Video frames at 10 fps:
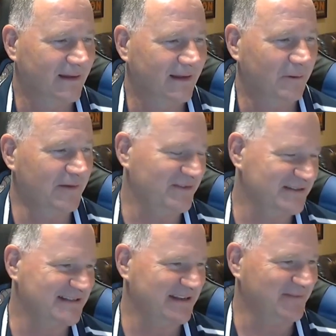Or even
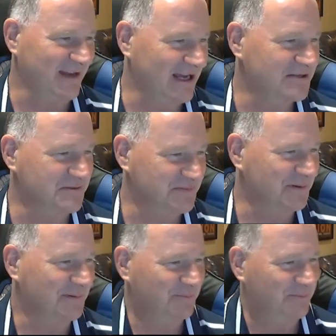Steve Nash was
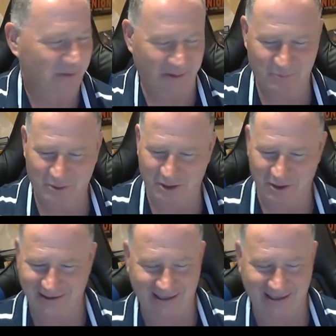pretty good at